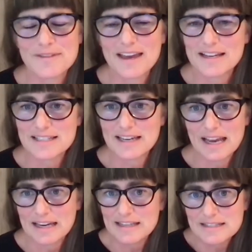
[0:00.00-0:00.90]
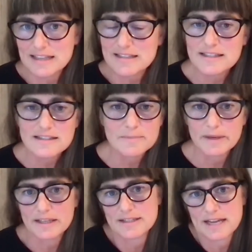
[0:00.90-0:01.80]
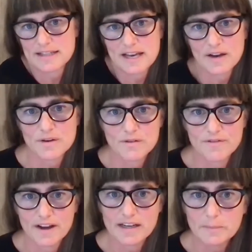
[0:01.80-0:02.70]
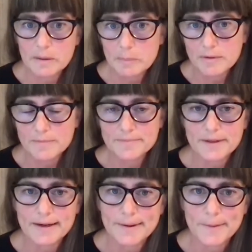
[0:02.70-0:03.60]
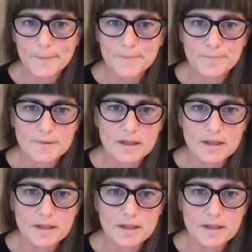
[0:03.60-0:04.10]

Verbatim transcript: the eighteen eighty census because that's how you find people. Um,